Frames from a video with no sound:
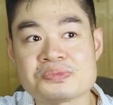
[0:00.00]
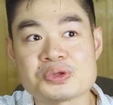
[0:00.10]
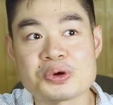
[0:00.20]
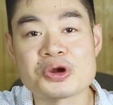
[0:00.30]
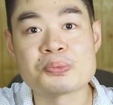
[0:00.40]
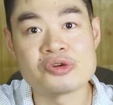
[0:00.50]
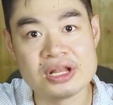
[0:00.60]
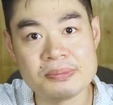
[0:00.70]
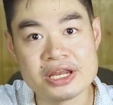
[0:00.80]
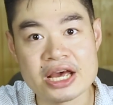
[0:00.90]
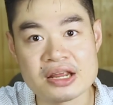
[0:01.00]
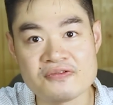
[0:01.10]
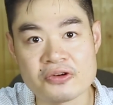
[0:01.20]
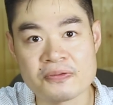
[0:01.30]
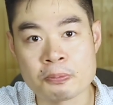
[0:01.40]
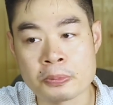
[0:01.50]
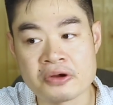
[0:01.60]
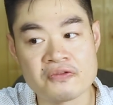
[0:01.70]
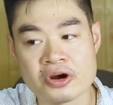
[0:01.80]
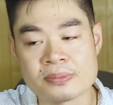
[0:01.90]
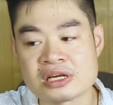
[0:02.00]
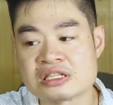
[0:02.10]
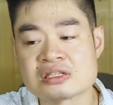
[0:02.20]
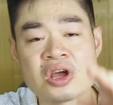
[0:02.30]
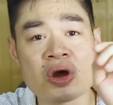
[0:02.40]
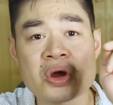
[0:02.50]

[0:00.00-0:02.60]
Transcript: to her preliminary for performance.